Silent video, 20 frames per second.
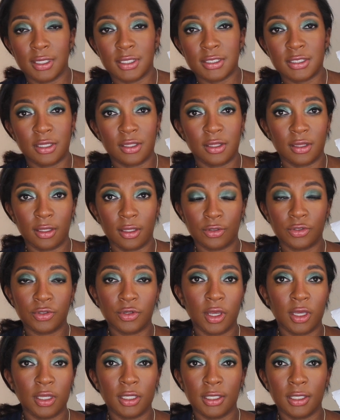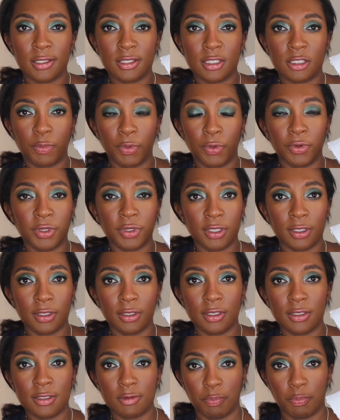I sell electronics, sporting
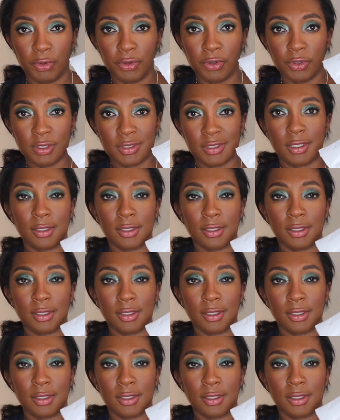goods, books,